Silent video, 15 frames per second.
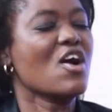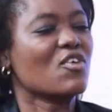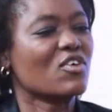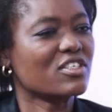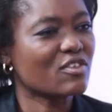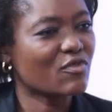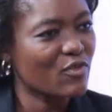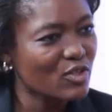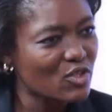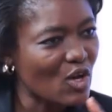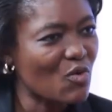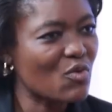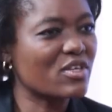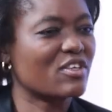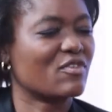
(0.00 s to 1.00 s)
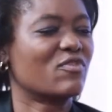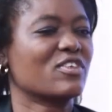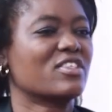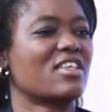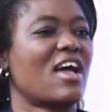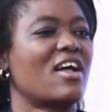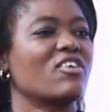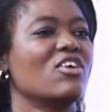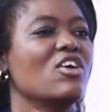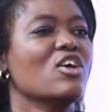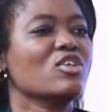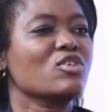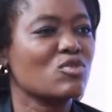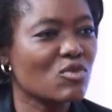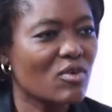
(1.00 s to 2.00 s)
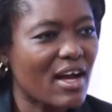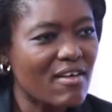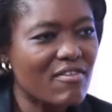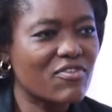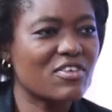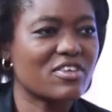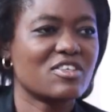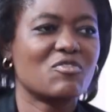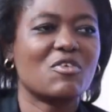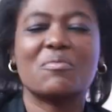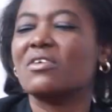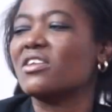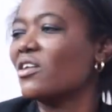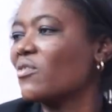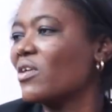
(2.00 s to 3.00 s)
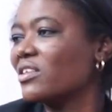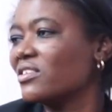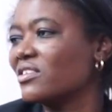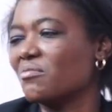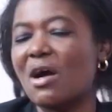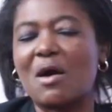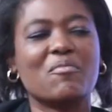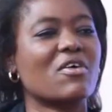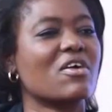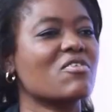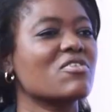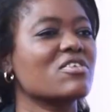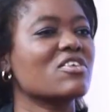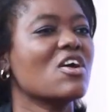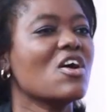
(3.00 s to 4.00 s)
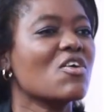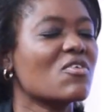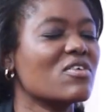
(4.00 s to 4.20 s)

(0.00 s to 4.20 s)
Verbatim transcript: Because for so good for sale, Sugan Vodi or Peter Wanzi Bambo, Kodi